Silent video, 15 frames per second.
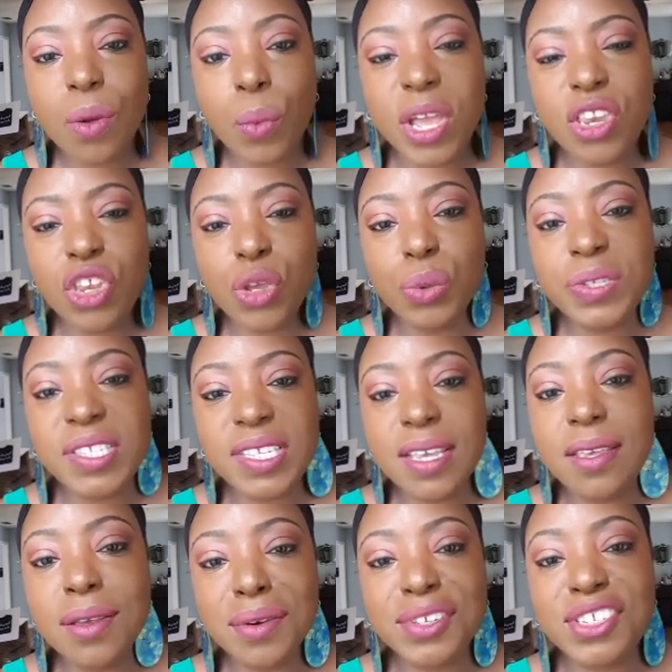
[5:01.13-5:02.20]
when you see
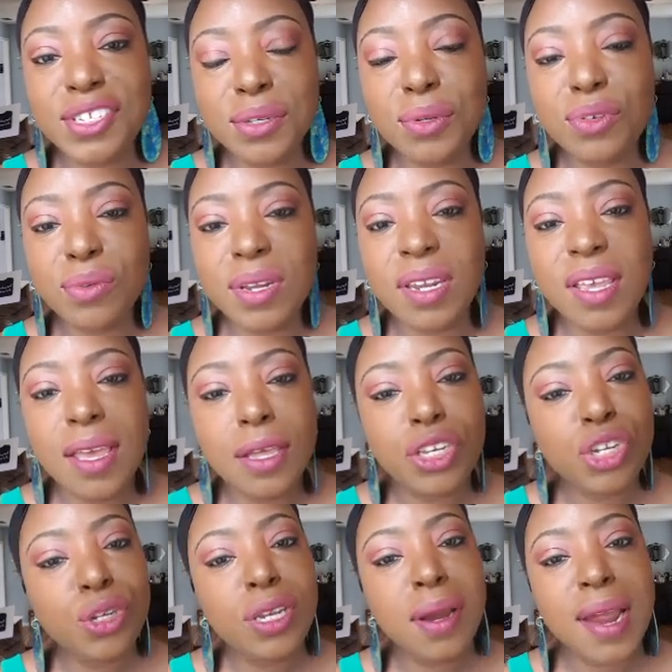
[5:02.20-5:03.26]
your children,
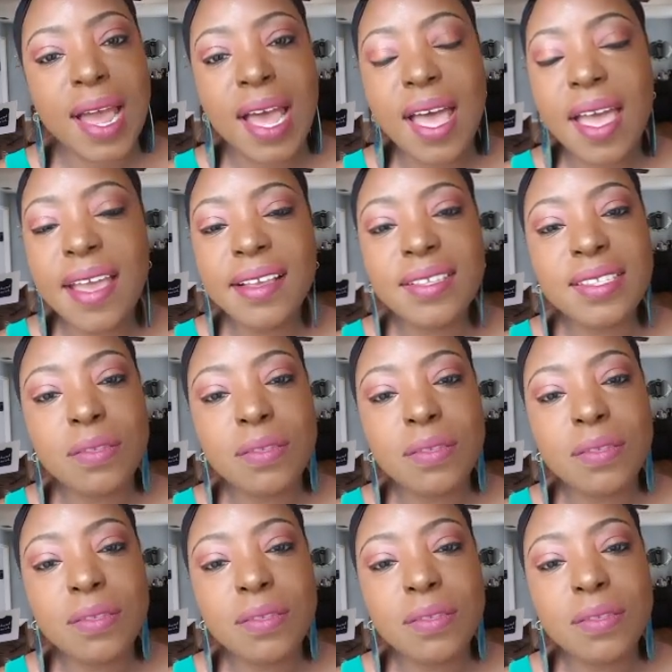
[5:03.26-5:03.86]
do your eyes